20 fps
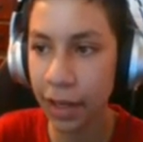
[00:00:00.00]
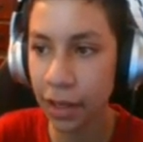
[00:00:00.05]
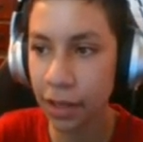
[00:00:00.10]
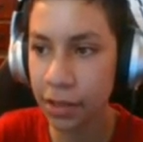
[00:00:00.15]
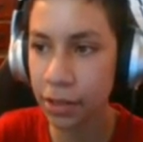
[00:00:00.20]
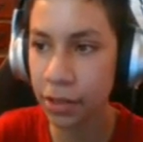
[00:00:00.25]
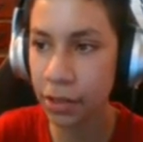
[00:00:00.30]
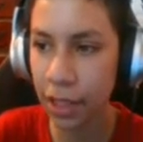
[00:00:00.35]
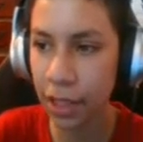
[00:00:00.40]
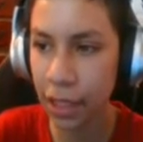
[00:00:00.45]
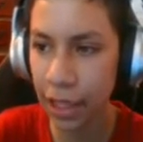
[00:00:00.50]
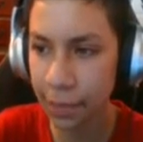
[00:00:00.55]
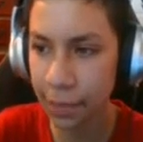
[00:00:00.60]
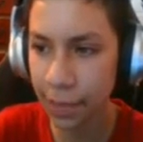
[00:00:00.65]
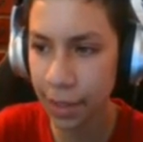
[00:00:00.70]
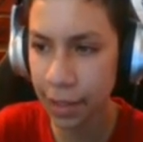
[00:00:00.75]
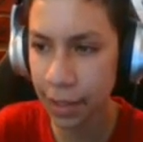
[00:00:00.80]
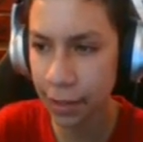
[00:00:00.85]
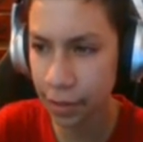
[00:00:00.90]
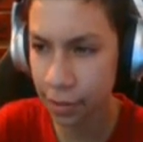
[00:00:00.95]
Also,
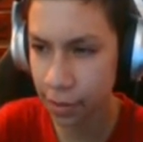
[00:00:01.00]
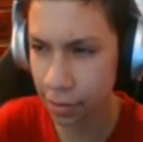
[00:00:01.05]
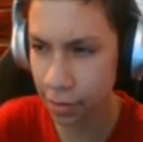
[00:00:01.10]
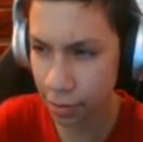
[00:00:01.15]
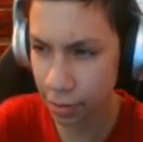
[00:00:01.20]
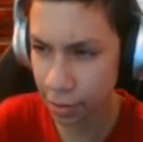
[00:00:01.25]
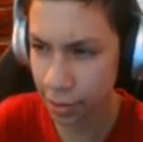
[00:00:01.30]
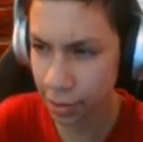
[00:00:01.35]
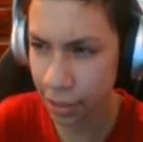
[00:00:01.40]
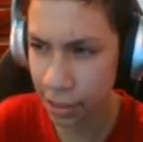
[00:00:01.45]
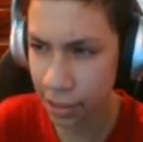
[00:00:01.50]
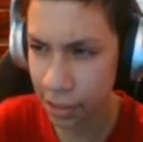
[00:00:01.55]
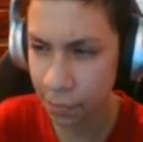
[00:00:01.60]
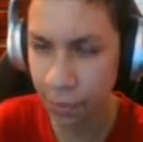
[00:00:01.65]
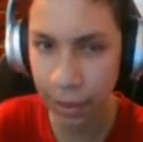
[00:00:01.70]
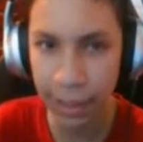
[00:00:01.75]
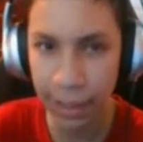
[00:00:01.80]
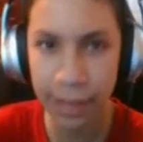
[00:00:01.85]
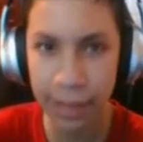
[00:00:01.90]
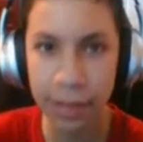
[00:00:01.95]
I'm in sixth
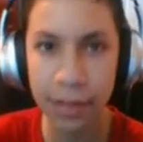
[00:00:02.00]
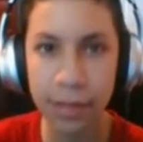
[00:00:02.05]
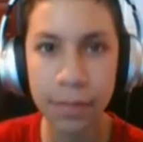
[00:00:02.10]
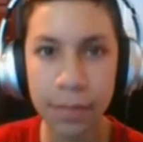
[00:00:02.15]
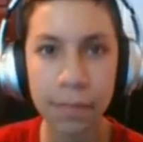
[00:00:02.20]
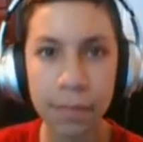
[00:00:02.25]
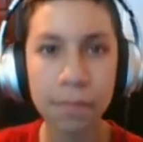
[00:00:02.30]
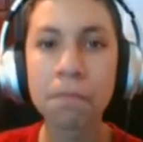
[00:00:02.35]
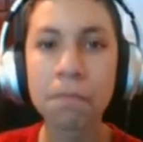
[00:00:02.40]
place.